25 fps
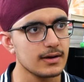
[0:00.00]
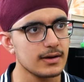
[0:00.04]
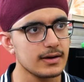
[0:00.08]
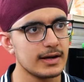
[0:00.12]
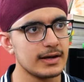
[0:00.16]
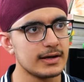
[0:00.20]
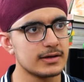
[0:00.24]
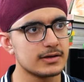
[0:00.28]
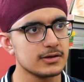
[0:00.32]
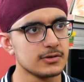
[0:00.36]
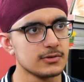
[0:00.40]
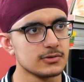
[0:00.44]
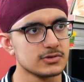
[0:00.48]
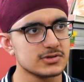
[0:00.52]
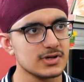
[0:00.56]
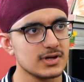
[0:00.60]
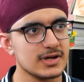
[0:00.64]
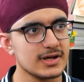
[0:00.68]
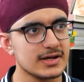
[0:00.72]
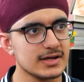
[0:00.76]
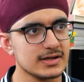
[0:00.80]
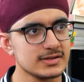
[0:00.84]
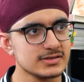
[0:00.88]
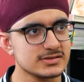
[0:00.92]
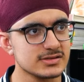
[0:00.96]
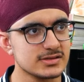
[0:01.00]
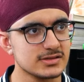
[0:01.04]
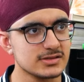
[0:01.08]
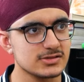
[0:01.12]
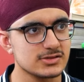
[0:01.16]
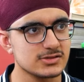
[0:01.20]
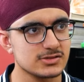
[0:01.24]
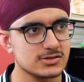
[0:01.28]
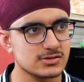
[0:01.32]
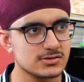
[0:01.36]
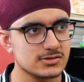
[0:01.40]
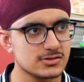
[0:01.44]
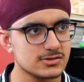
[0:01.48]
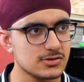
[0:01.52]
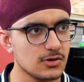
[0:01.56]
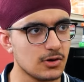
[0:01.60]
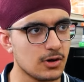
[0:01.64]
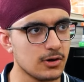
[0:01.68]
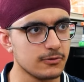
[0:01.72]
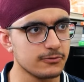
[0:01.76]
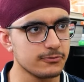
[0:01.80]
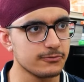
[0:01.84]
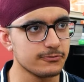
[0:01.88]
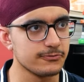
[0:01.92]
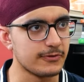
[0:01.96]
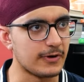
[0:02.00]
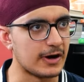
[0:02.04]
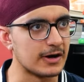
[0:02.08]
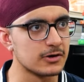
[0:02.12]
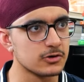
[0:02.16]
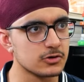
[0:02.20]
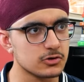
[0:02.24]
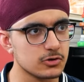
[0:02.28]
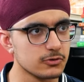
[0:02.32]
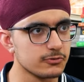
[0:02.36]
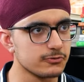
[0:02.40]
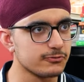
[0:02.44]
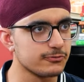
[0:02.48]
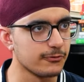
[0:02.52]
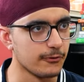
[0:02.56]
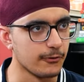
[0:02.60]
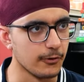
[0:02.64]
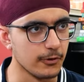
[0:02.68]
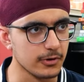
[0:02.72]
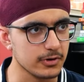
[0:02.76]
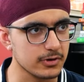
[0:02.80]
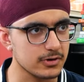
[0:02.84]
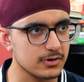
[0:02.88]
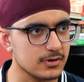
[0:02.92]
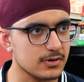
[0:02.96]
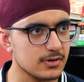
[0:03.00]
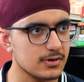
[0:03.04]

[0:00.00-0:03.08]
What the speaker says: It usually consists of 1 to 4